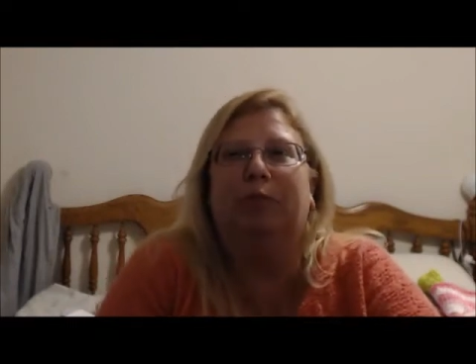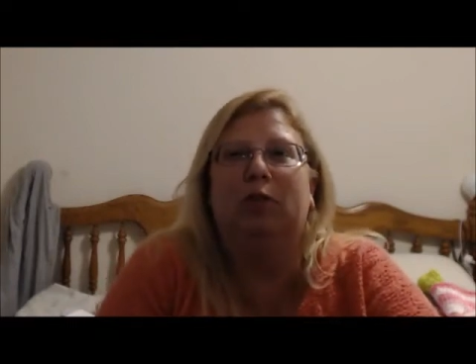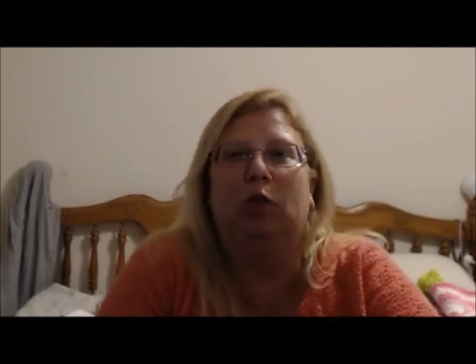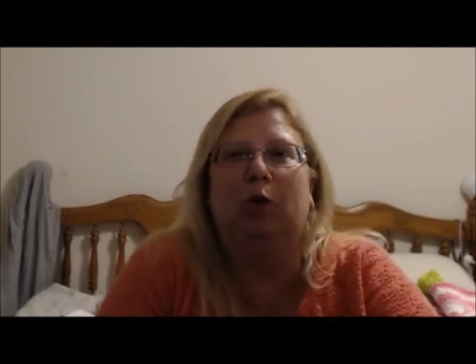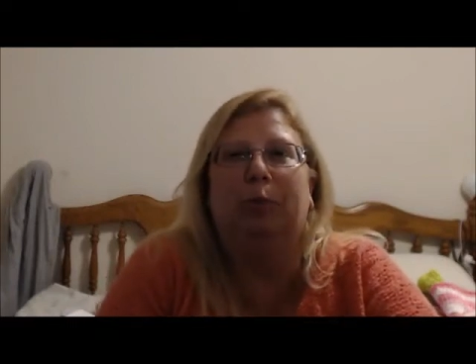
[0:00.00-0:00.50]

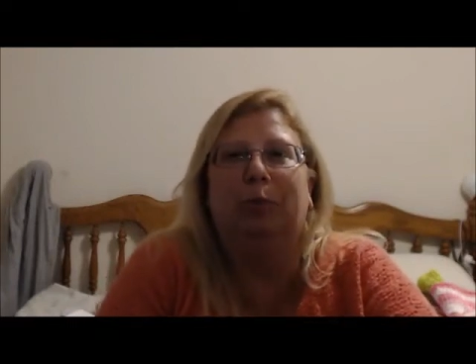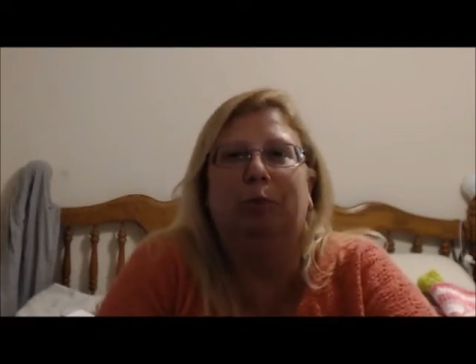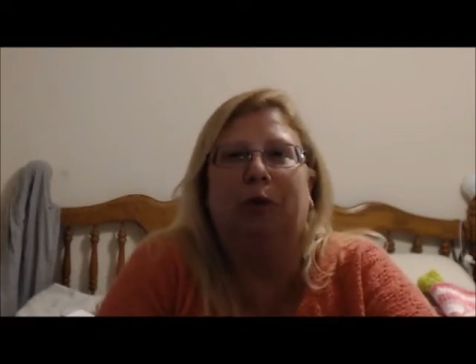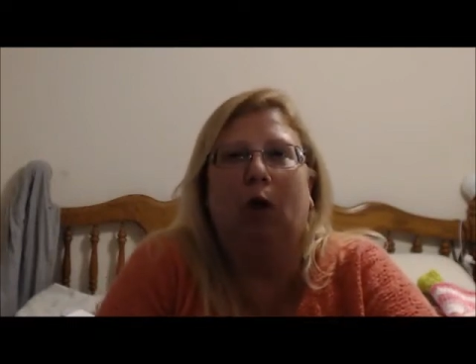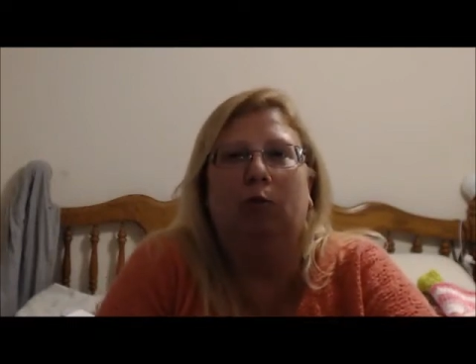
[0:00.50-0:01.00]
So
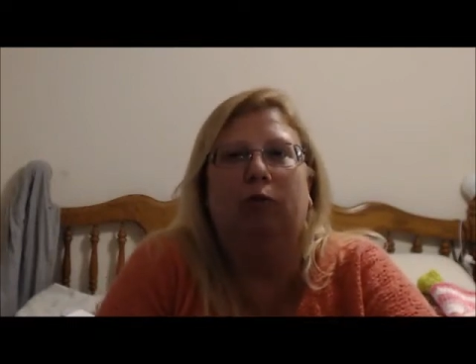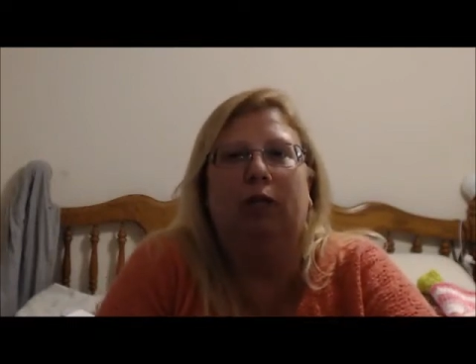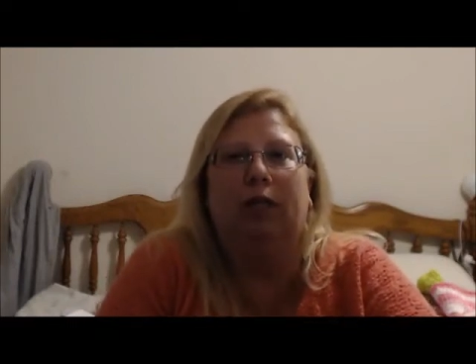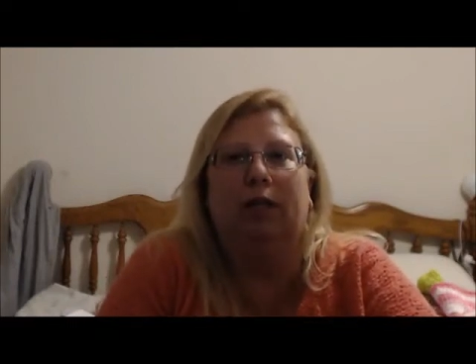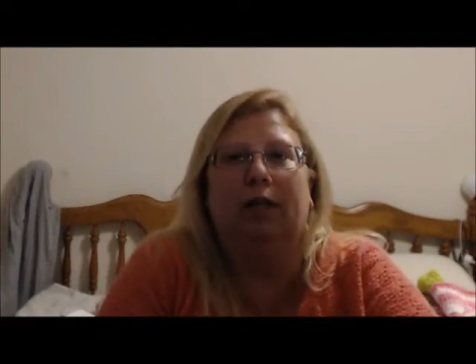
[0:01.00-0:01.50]

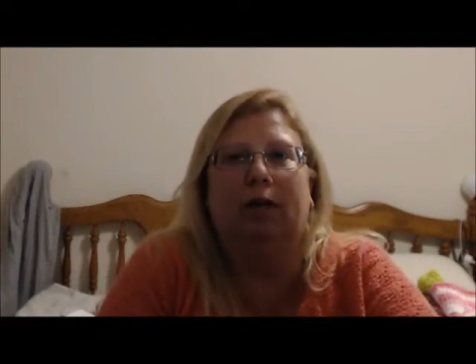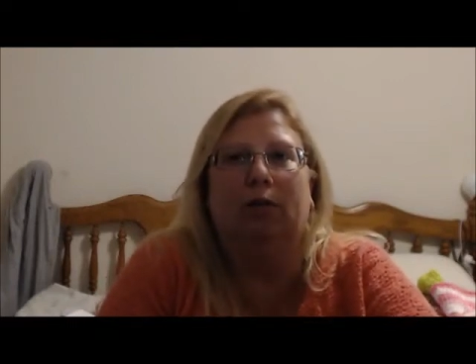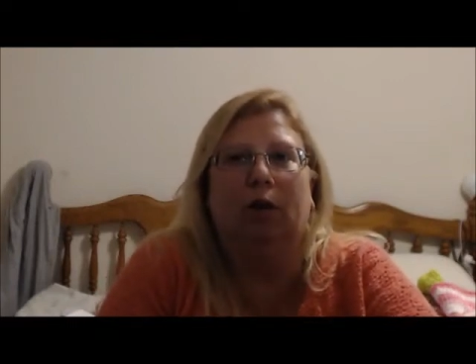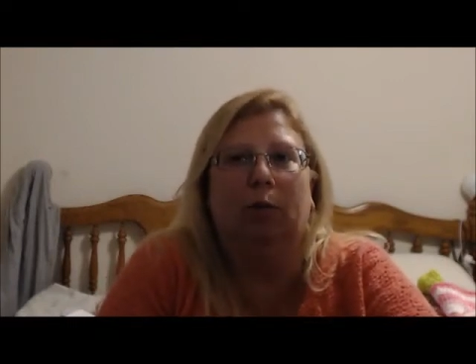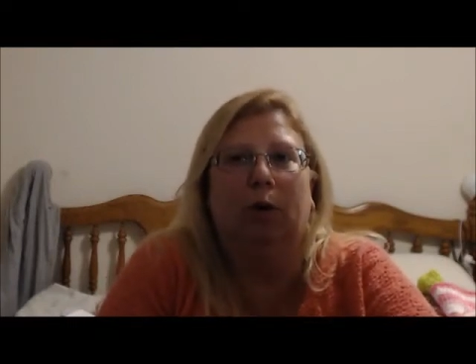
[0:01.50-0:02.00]
hopefully that'll
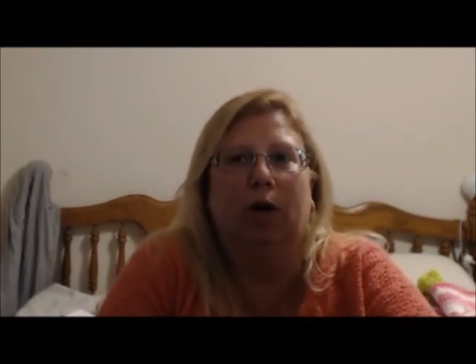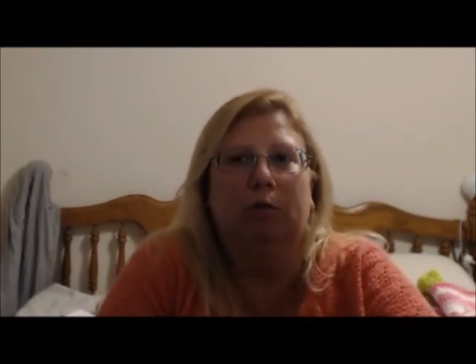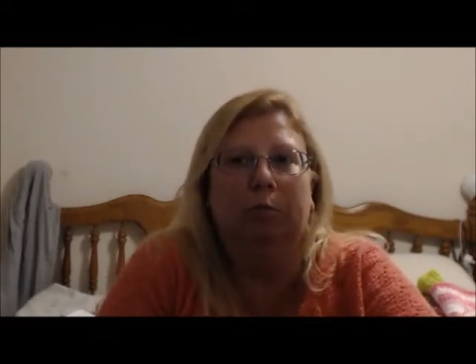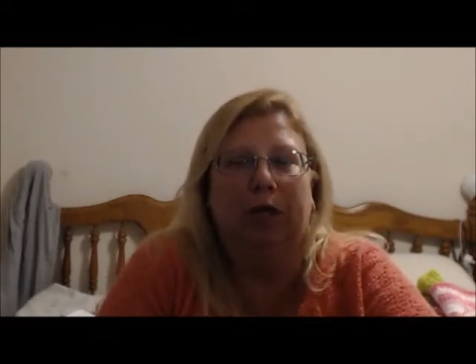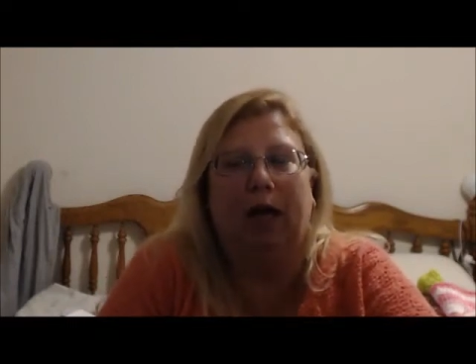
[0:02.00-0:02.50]
go
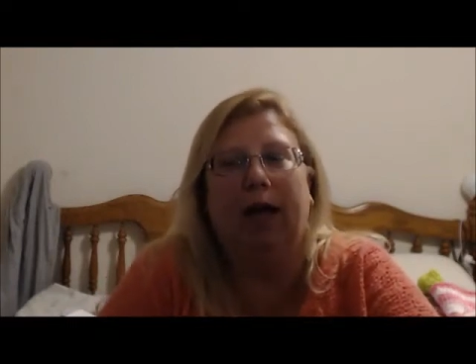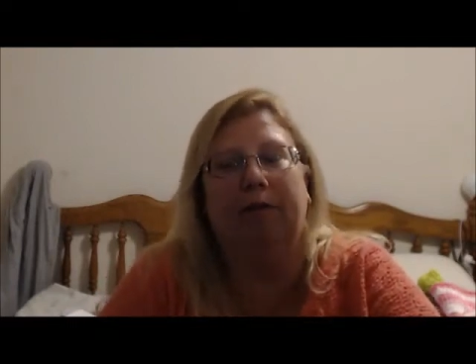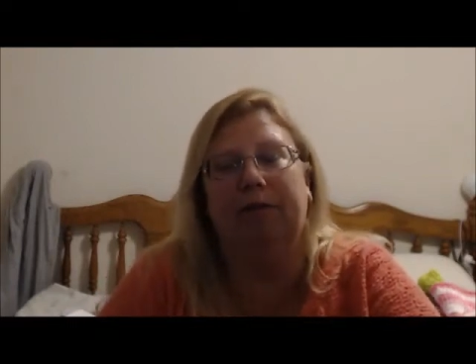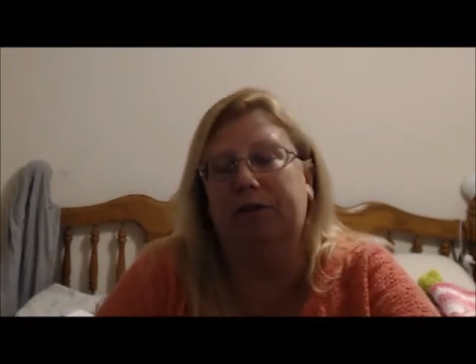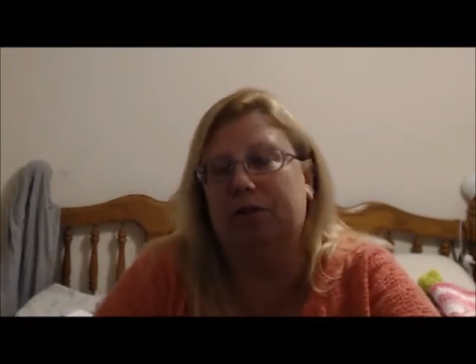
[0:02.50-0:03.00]
well. But I
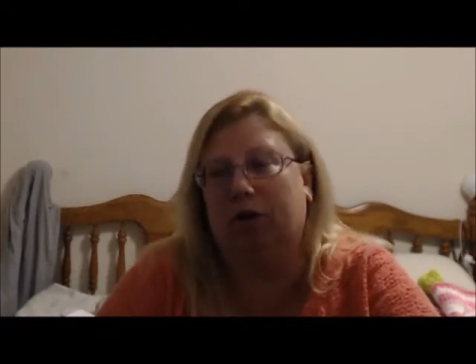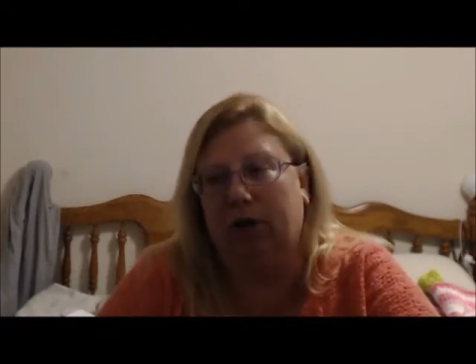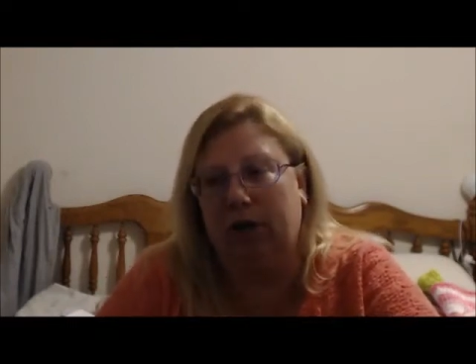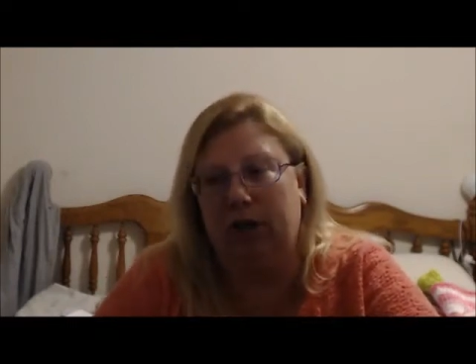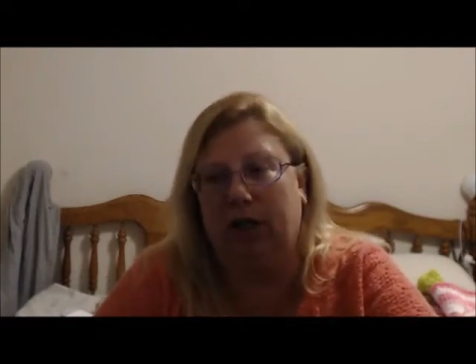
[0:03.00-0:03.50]
haven't
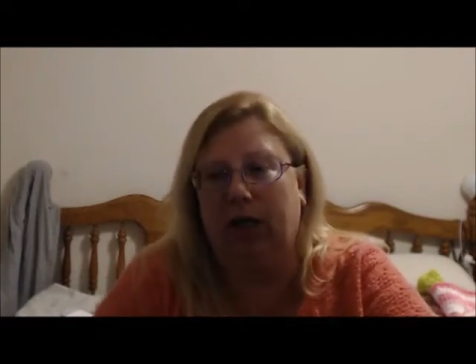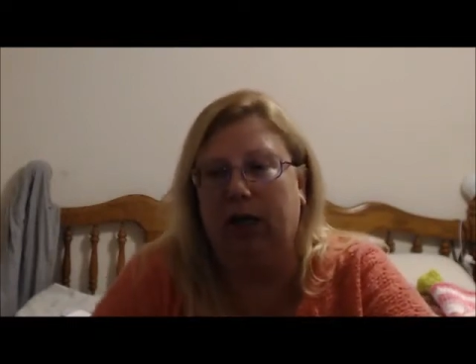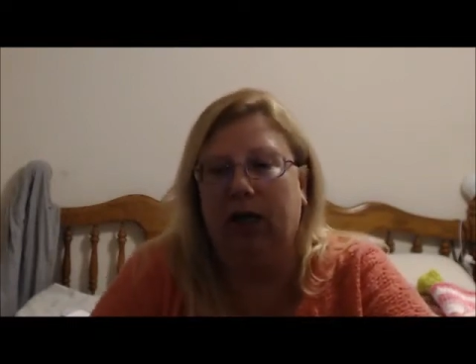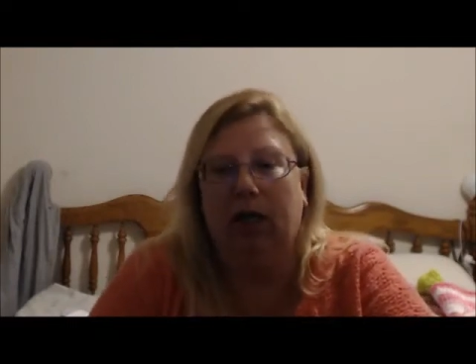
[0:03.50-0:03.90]
started it yet.